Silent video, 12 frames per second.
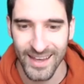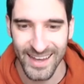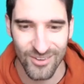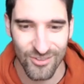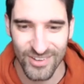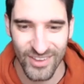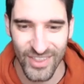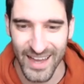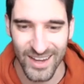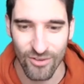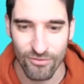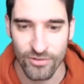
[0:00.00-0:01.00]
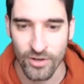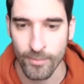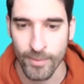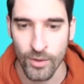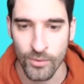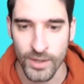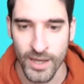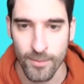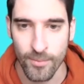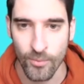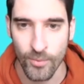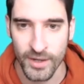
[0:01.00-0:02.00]
I don't feel that confident about him
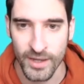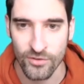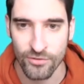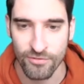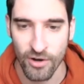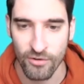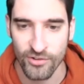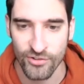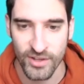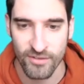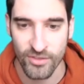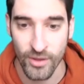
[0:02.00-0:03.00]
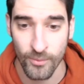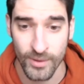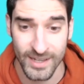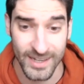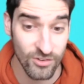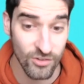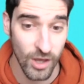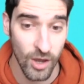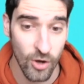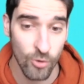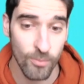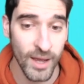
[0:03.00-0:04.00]
keeping one against Forest, even though it is at
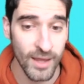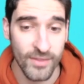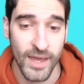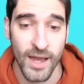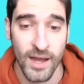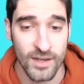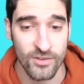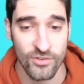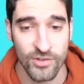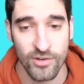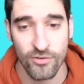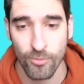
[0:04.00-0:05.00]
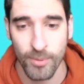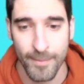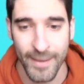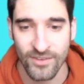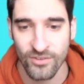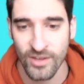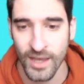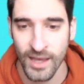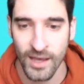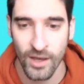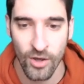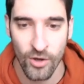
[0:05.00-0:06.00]
home and they are considerably better
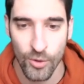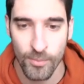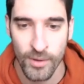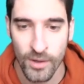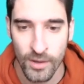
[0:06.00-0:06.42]
at home.